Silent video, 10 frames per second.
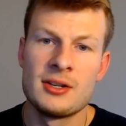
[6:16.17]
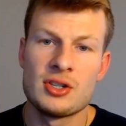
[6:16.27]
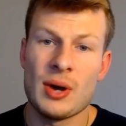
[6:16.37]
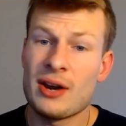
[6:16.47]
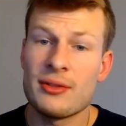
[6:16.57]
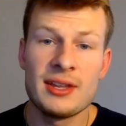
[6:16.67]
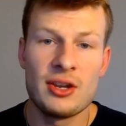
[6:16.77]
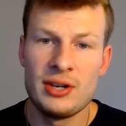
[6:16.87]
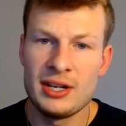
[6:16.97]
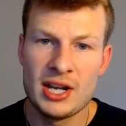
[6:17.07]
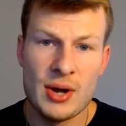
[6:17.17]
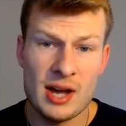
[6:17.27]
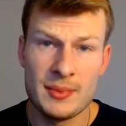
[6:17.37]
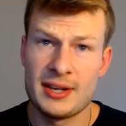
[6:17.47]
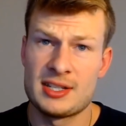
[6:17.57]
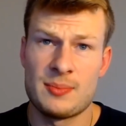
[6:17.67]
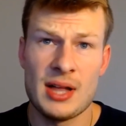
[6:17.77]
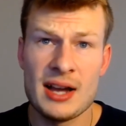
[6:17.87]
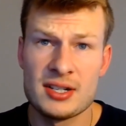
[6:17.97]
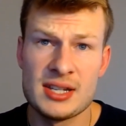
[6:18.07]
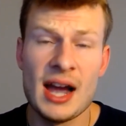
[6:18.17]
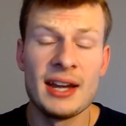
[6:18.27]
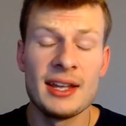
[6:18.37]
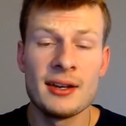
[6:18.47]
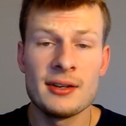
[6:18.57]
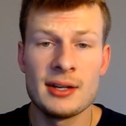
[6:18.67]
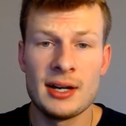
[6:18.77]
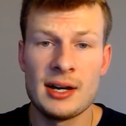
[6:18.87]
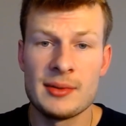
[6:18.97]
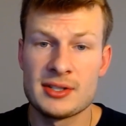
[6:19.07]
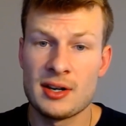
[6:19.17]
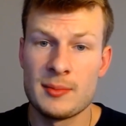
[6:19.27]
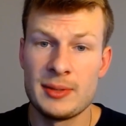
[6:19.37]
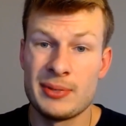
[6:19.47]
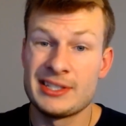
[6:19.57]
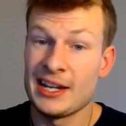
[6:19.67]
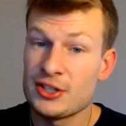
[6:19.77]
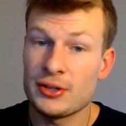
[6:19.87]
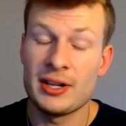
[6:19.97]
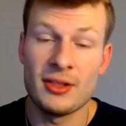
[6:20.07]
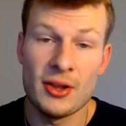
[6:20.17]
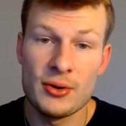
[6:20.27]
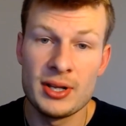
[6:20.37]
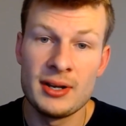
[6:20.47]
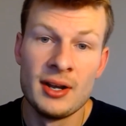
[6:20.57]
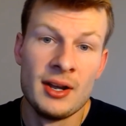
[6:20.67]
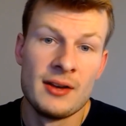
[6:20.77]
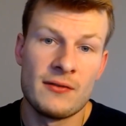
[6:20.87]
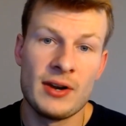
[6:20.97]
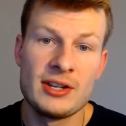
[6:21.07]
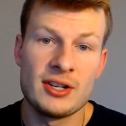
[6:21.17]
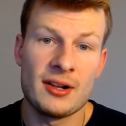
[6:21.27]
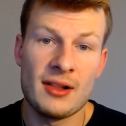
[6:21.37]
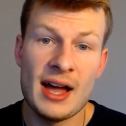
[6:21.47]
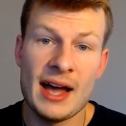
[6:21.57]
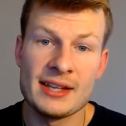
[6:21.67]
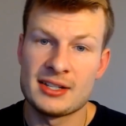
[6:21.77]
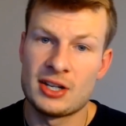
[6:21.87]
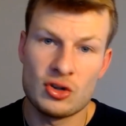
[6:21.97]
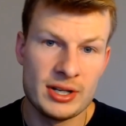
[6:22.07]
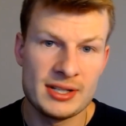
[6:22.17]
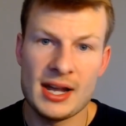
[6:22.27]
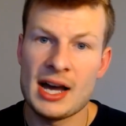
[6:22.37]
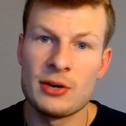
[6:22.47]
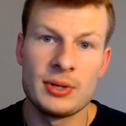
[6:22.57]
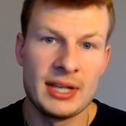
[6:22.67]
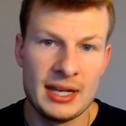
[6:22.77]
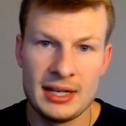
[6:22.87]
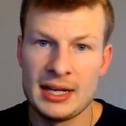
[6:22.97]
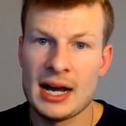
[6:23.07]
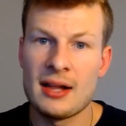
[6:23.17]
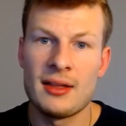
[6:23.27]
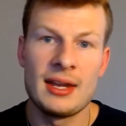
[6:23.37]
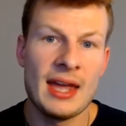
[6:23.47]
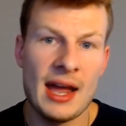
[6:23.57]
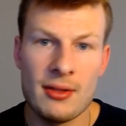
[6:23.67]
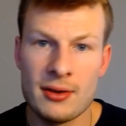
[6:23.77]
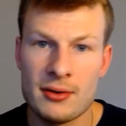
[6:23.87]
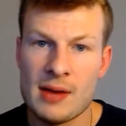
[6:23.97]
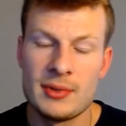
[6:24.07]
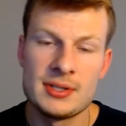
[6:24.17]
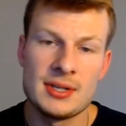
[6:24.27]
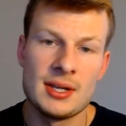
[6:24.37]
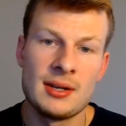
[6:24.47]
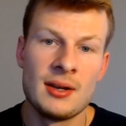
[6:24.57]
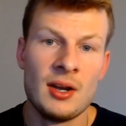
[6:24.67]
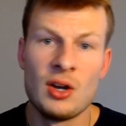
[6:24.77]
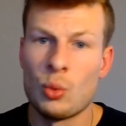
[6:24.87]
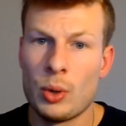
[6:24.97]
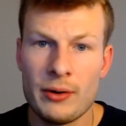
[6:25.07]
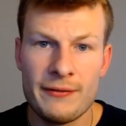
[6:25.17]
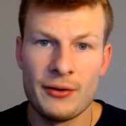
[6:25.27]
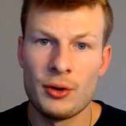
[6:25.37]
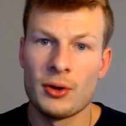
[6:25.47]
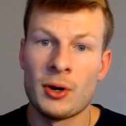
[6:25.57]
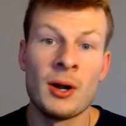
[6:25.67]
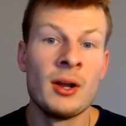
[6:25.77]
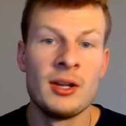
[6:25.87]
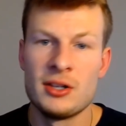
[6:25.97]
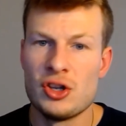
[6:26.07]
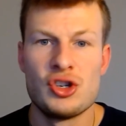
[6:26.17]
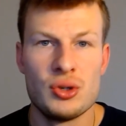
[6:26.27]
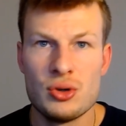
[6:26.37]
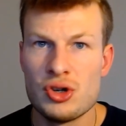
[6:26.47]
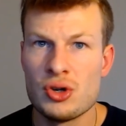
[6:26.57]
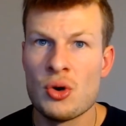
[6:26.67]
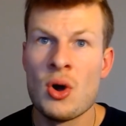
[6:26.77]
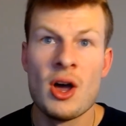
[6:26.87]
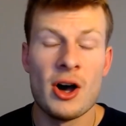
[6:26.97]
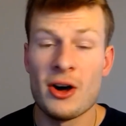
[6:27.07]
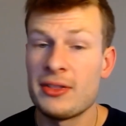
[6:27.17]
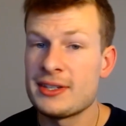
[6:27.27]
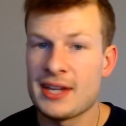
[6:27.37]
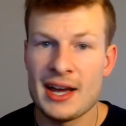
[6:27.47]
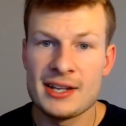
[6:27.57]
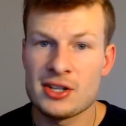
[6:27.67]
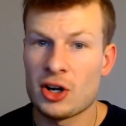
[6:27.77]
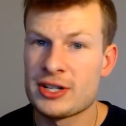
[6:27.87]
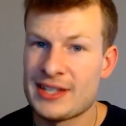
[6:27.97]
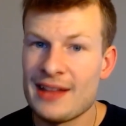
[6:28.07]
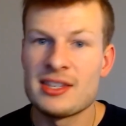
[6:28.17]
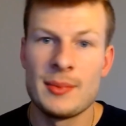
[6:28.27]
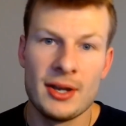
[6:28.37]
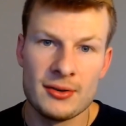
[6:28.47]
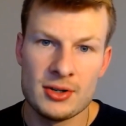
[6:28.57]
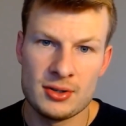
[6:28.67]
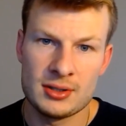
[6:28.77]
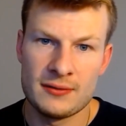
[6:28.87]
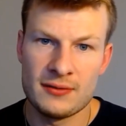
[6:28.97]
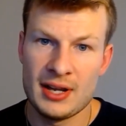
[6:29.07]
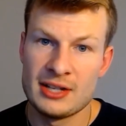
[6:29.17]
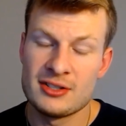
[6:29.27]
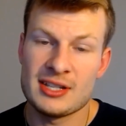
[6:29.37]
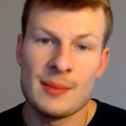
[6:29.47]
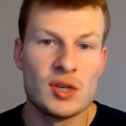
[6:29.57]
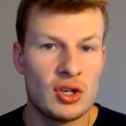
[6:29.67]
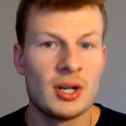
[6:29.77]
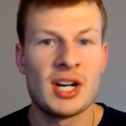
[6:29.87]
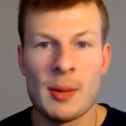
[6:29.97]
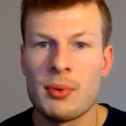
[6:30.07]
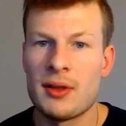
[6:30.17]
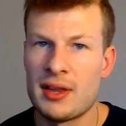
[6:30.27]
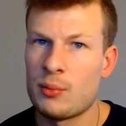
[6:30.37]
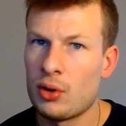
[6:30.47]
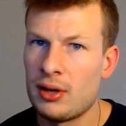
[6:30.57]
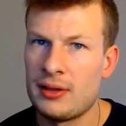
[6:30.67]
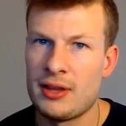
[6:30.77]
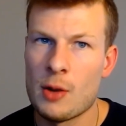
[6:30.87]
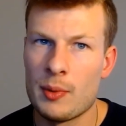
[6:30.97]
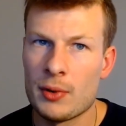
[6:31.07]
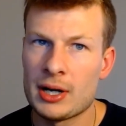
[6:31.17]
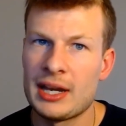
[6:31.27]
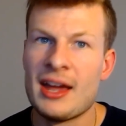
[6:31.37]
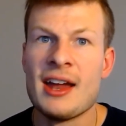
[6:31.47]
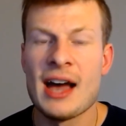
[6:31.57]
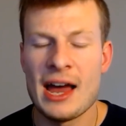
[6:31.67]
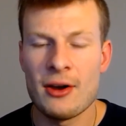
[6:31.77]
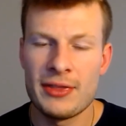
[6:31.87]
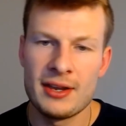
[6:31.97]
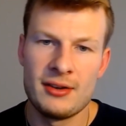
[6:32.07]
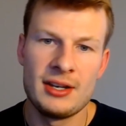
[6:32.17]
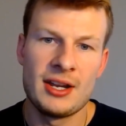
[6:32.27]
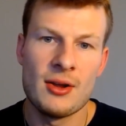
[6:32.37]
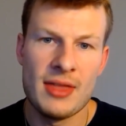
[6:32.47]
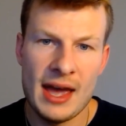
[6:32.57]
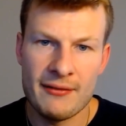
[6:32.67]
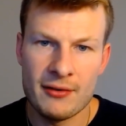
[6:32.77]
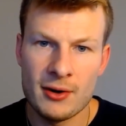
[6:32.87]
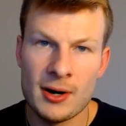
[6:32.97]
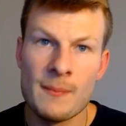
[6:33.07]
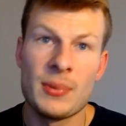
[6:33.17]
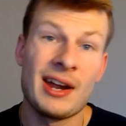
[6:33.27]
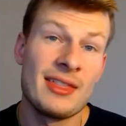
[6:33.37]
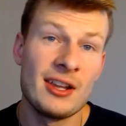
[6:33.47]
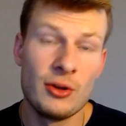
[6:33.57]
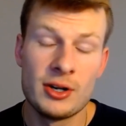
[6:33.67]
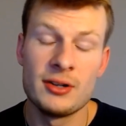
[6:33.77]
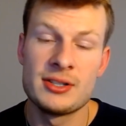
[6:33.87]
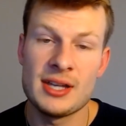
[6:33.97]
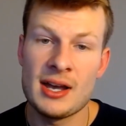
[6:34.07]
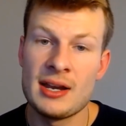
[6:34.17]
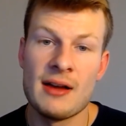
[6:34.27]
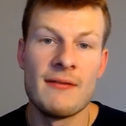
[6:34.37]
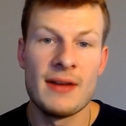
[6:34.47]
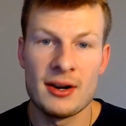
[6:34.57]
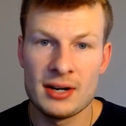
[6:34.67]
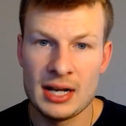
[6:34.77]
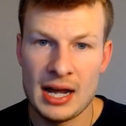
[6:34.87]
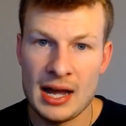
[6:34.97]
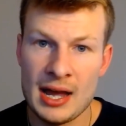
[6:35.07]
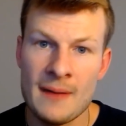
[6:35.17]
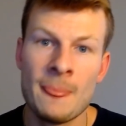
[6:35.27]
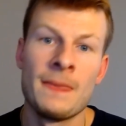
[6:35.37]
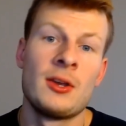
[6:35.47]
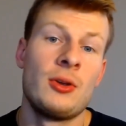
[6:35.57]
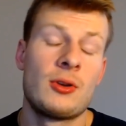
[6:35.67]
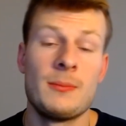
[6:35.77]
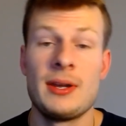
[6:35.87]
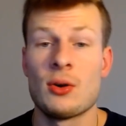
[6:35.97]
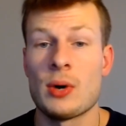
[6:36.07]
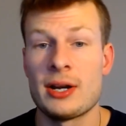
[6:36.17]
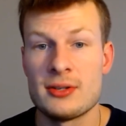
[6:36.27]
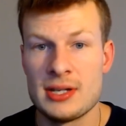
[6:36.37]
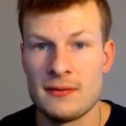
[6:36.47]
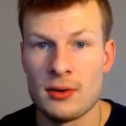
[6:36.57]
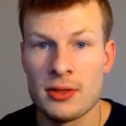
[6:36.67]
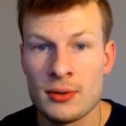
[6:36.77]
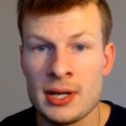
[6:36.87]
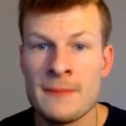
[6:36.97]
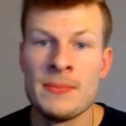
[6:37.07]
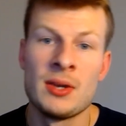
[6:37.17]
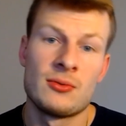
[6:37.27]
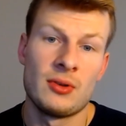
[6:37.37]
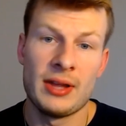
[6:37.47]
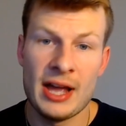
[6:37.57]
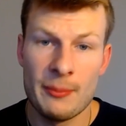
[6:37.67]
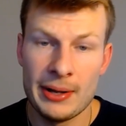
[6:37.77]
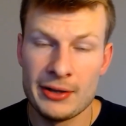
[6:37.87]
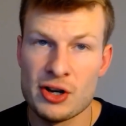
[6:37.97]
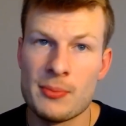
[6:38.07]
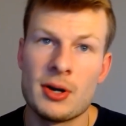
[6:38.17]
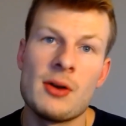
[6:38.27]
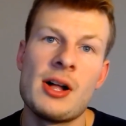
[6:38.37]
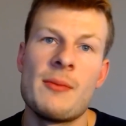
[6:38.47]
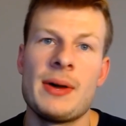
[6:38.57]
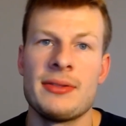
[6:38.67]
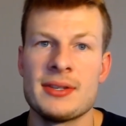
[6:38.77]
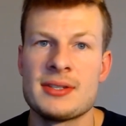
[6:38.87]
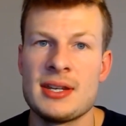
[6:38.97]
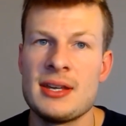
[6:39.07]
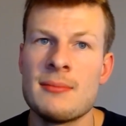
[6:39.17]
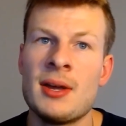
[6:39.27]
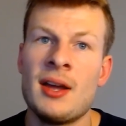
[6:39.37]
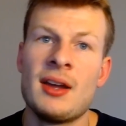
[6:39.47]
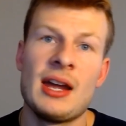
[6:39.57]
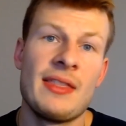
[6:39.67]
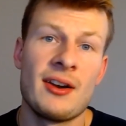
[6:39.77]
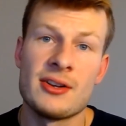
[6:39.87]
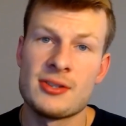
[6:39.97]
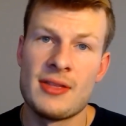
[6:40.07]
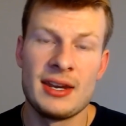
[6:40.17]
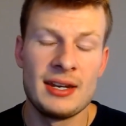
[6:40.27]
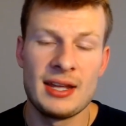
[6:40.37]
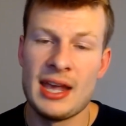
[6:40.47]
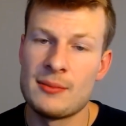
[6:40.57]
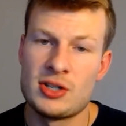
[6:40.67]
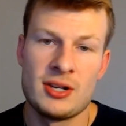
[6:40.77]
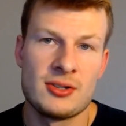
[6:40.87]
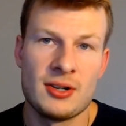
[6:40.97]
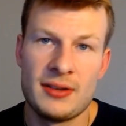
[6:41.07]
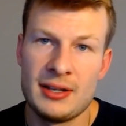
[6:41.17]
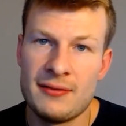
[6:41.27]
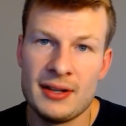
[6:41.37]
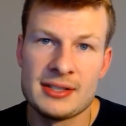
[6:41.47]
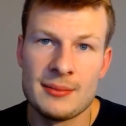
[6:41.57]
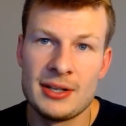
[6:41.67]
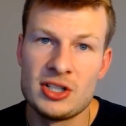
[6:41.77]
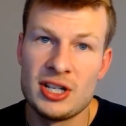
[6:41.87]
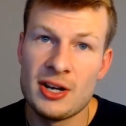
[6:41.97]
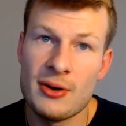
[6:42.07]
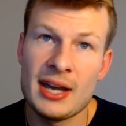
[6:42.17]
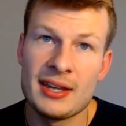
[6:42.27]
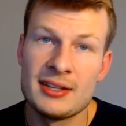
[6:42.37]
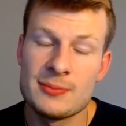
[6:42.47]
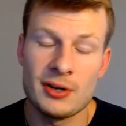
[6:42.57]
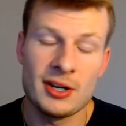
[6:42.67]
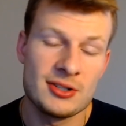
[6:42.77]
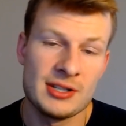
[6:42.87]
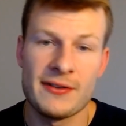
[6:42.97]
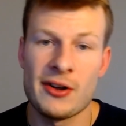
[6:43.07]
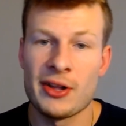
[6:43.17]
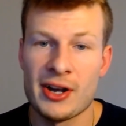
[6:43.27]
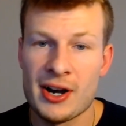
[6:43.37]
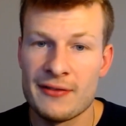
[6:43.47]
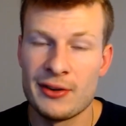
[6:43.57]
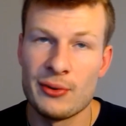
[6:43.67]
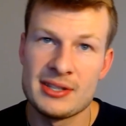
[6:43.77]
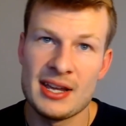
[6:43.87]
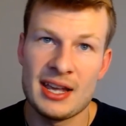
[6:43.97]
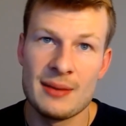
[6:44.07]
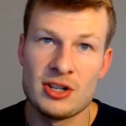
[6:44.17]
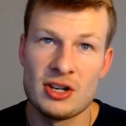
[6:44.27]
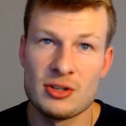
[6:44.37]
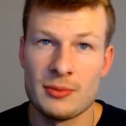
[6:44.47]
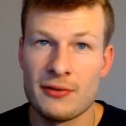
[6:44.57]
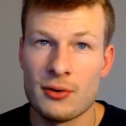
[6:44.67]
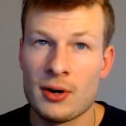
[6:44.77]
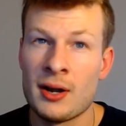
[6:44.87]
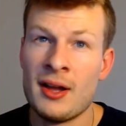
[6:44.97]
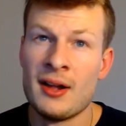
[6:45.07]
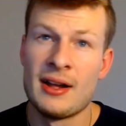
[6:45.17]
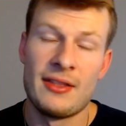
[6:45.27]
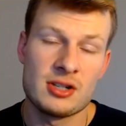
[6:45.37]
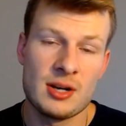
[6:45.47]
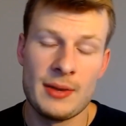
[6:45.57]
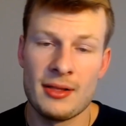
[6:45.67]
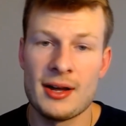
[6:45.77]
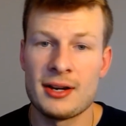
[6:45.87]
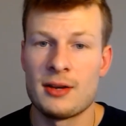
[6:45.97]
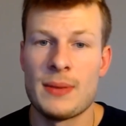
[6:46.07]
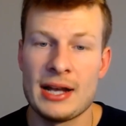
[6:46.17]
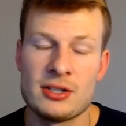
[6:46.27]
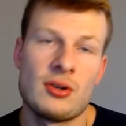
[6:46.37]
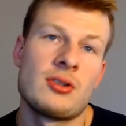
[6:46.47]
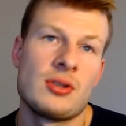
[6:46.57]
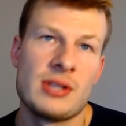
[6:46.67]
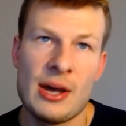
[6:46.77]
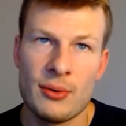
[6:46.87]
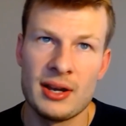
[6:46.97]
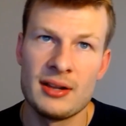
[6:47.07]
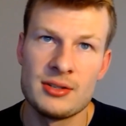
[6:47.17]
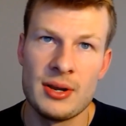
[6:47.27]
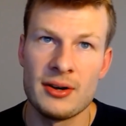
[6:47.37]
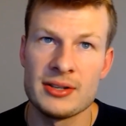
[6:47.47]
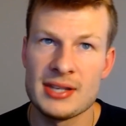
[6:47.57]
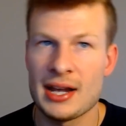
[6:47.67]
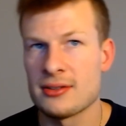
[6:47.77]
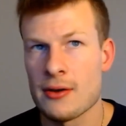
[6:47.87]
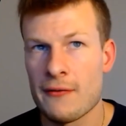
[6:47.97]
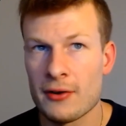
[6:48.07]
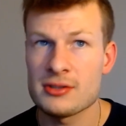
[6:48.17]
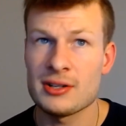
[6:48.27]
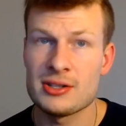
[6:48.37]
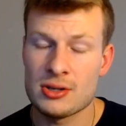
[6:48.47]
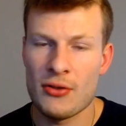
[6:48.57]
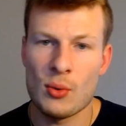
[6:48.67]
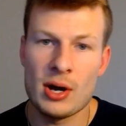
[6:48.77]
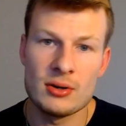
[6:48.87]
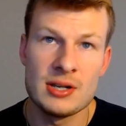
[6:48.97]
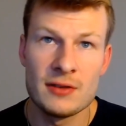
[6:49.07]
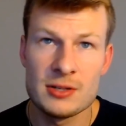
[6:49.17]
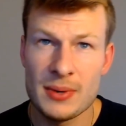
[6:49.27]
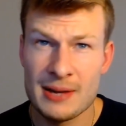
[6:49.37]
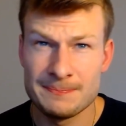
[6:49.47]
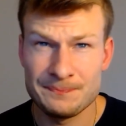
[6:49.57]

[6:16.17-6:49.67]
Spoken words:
So I don't think you need to go out and make a splash signing. It's going to be potentially a loaded free agent class. Chris Godwin, Kenny Golladay, Allen Robinson, Will Fuller, Juju. All these guys are set to be unrestricted free agents. I'm sure a couple of them will hit the open market. I don't think you need to go that far, but I think you could sign a veteran guy who could be your wide receiver 3, really help out Joe Burrow, help out this team. And then also they need a game changer on defense. I mean, Geno Atkins' production is falling off. He was that game changer before. And there's going to be a lot of good pass rushers that we'll get into here in a second. So first, let's start at the wide receiver spot.